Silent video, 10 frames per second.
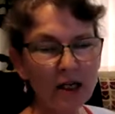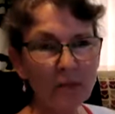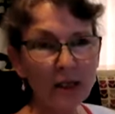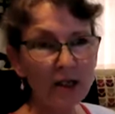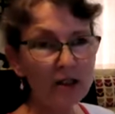
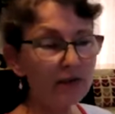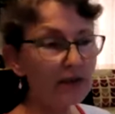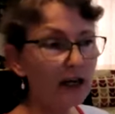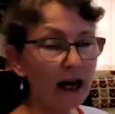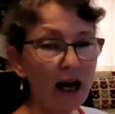Because for
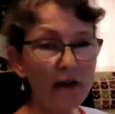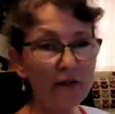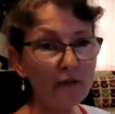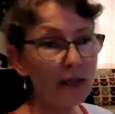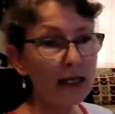the life
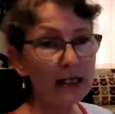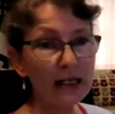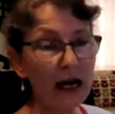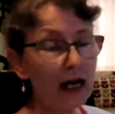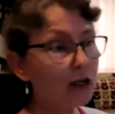of
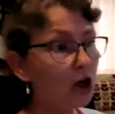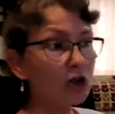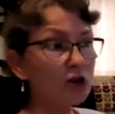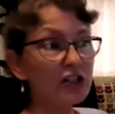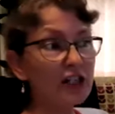me, I
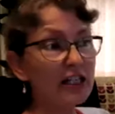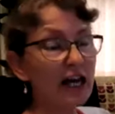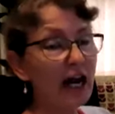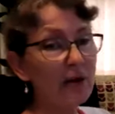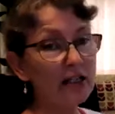can't see
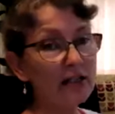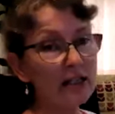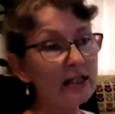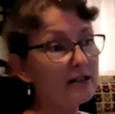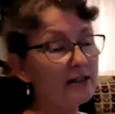how it is
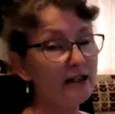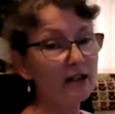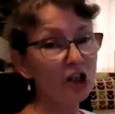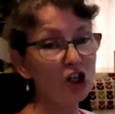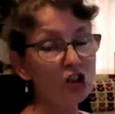
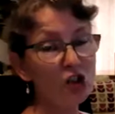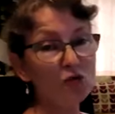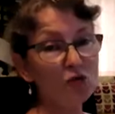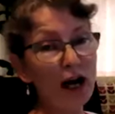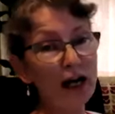easier to
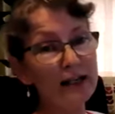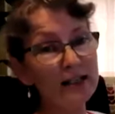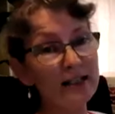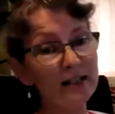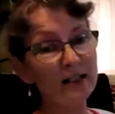
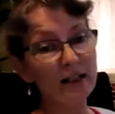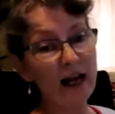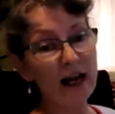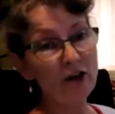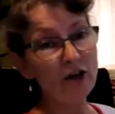write
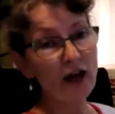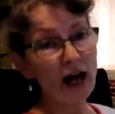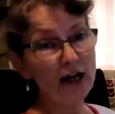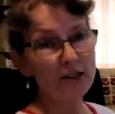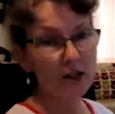like
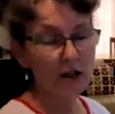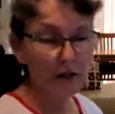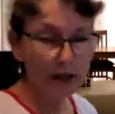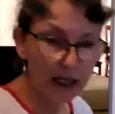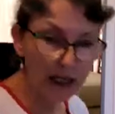that
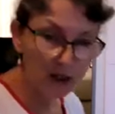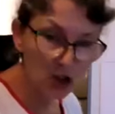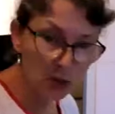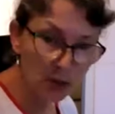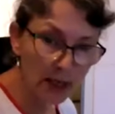than it is
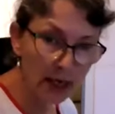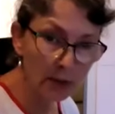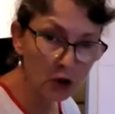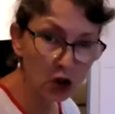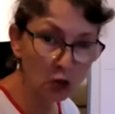to be
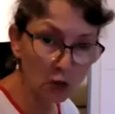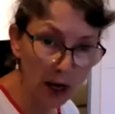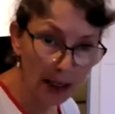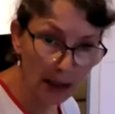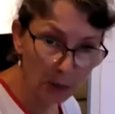able to
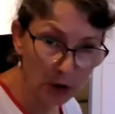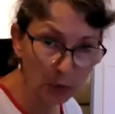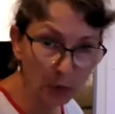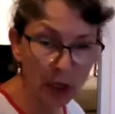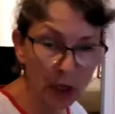write with the
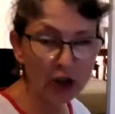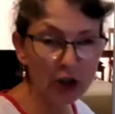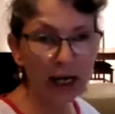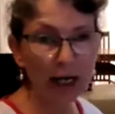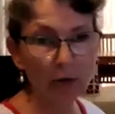pressure
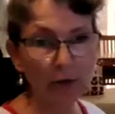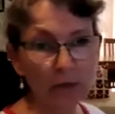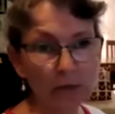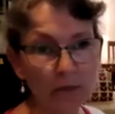down.